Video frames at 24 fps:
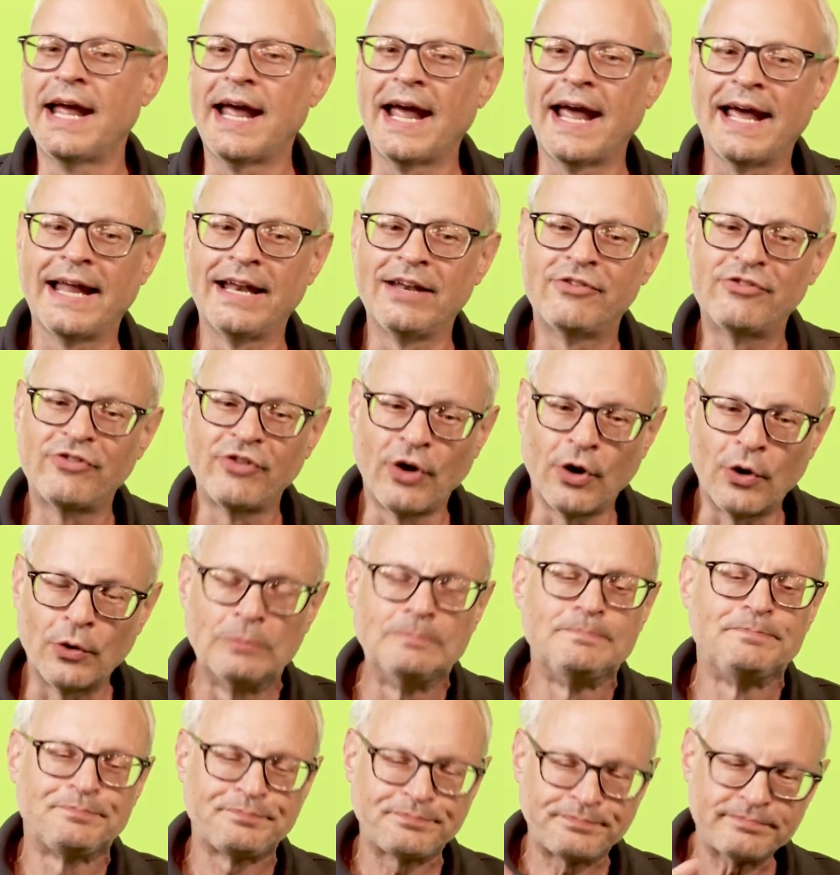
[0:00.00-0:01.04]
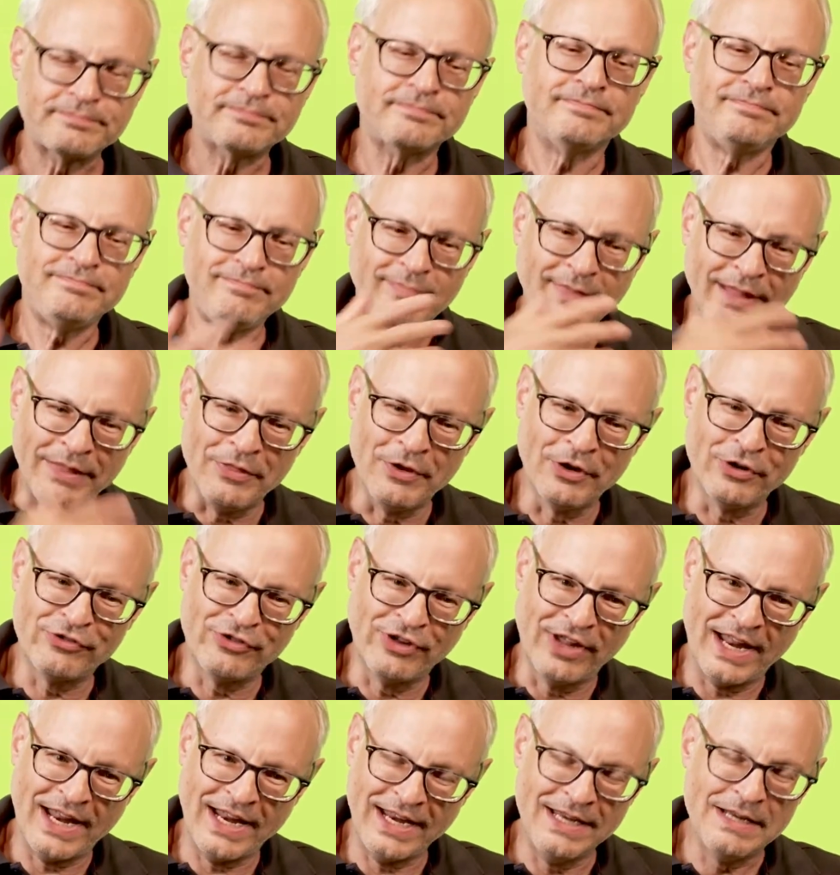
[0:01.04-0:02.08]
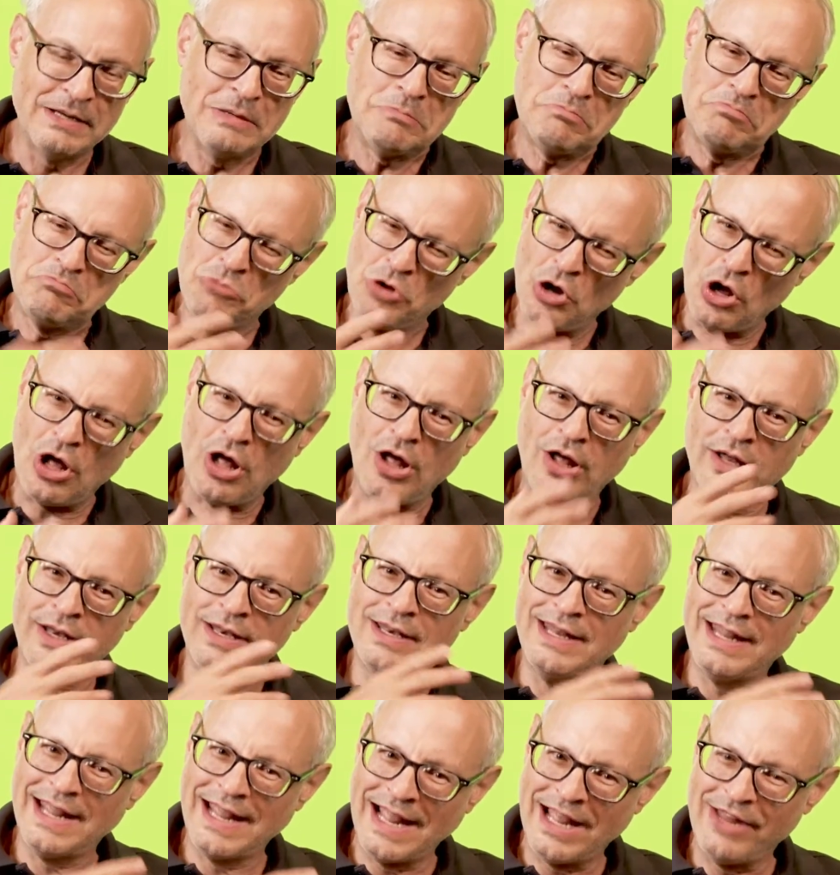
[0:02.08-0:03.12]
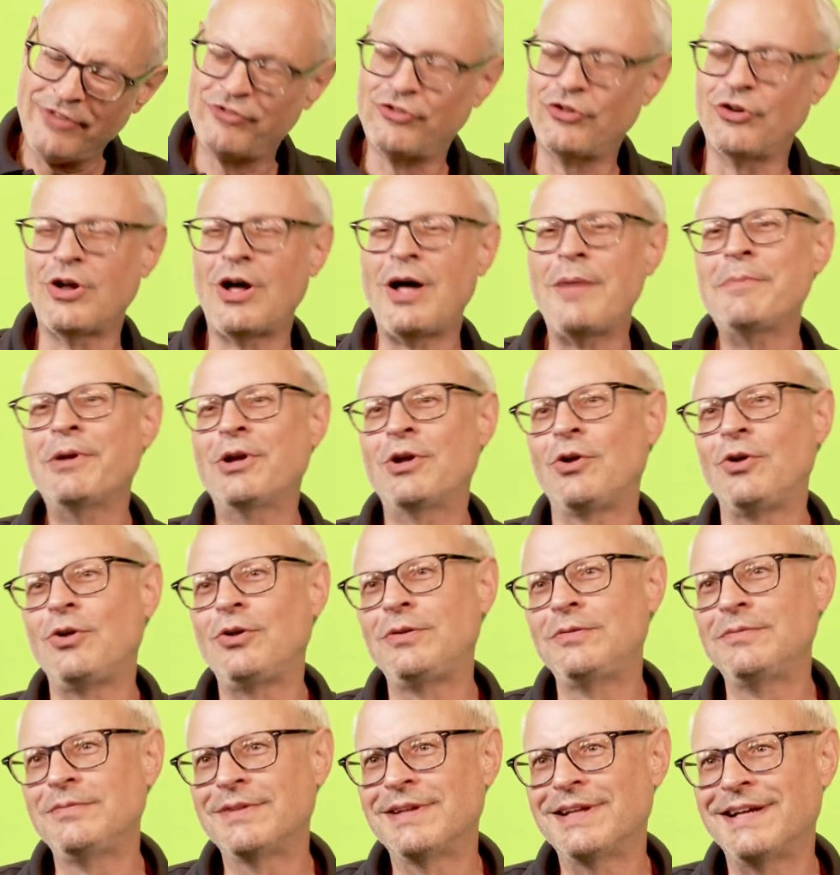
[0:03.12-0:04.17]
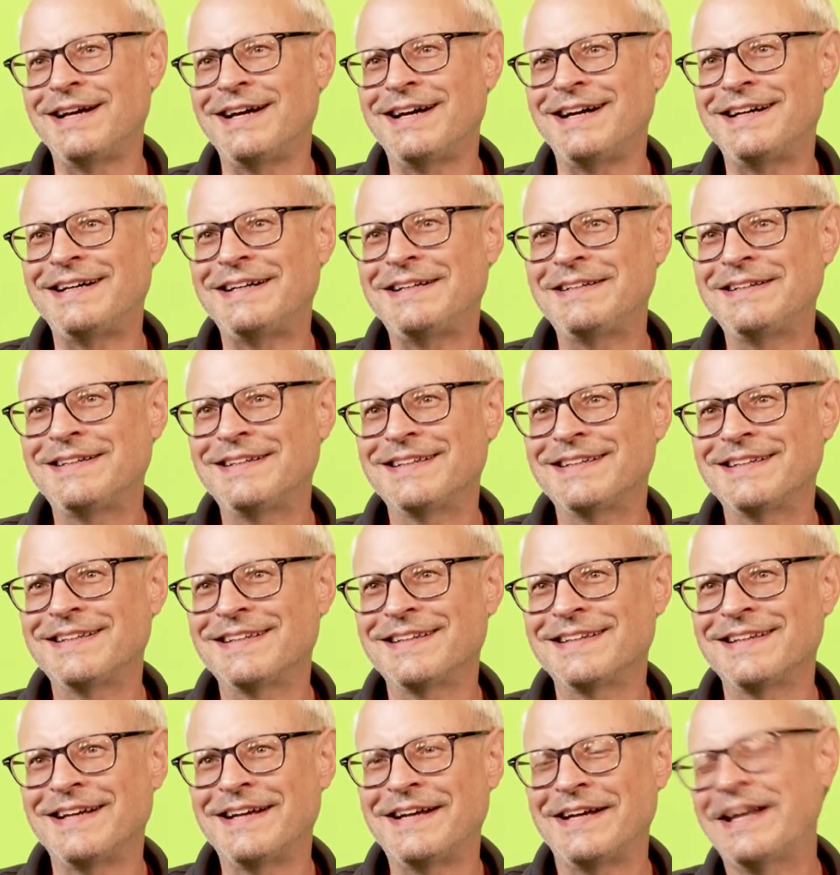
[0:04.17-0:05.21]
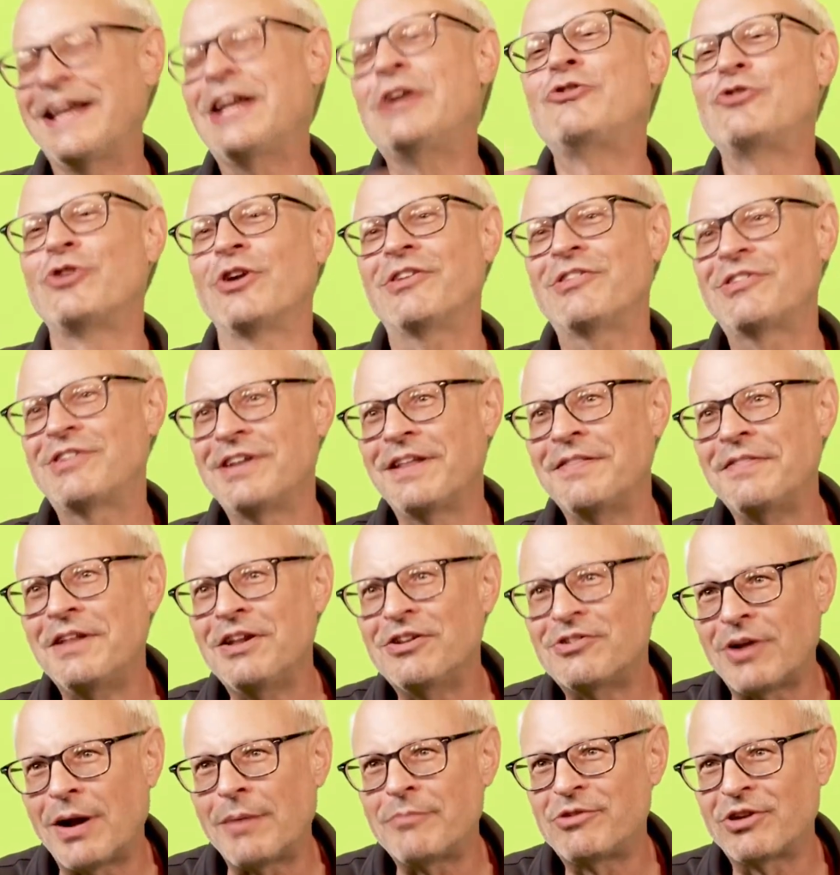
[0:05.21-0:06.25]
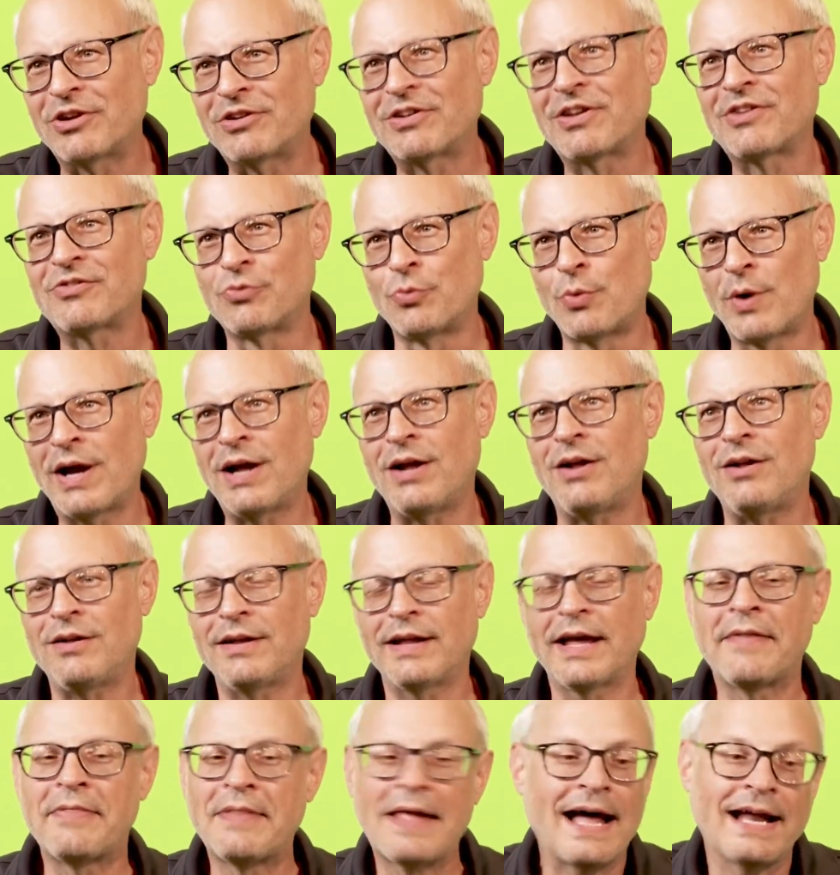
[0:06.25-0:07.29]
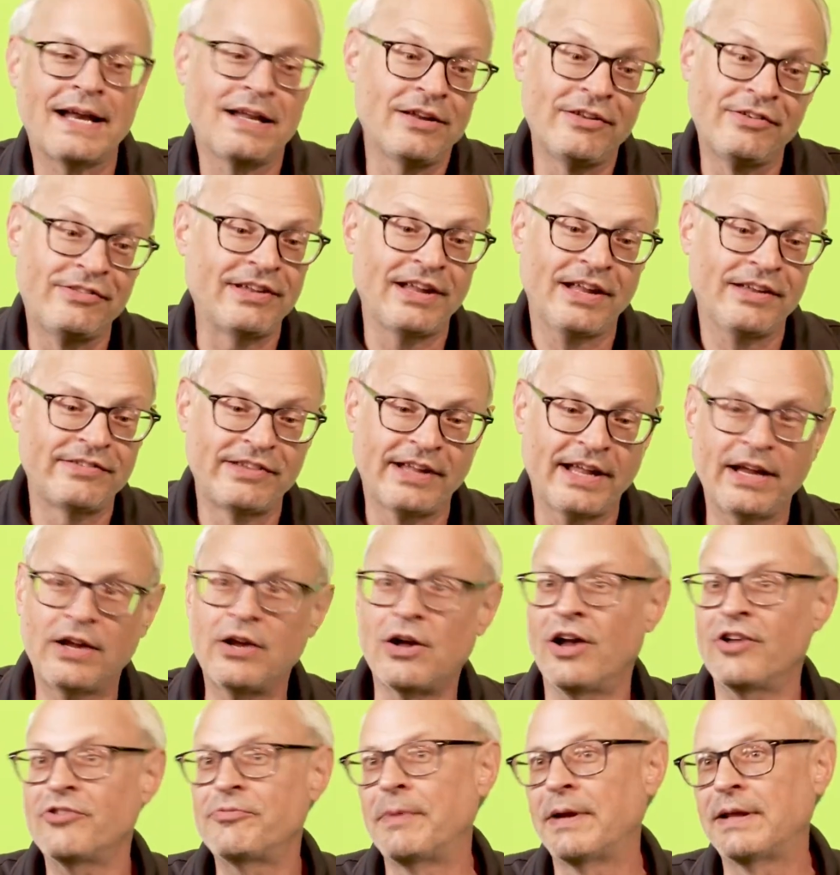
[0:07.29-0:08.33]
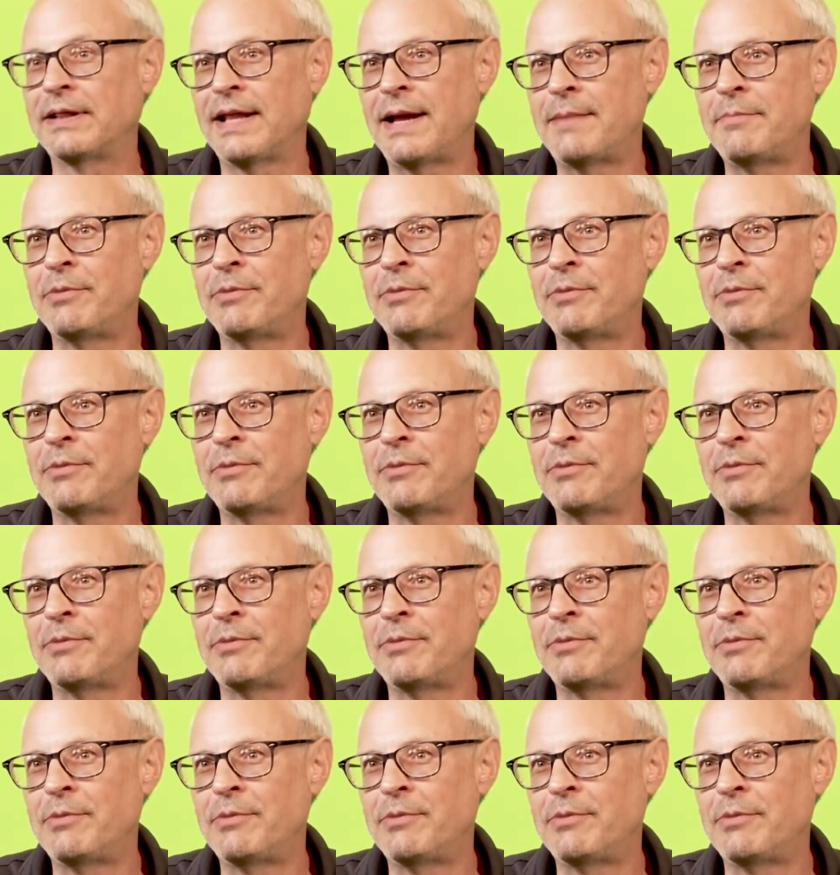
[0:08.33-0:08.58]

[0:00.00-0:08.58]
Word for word: And so there's a non astronomical uh, uh, interest in these objects as well, and that is as a cosmic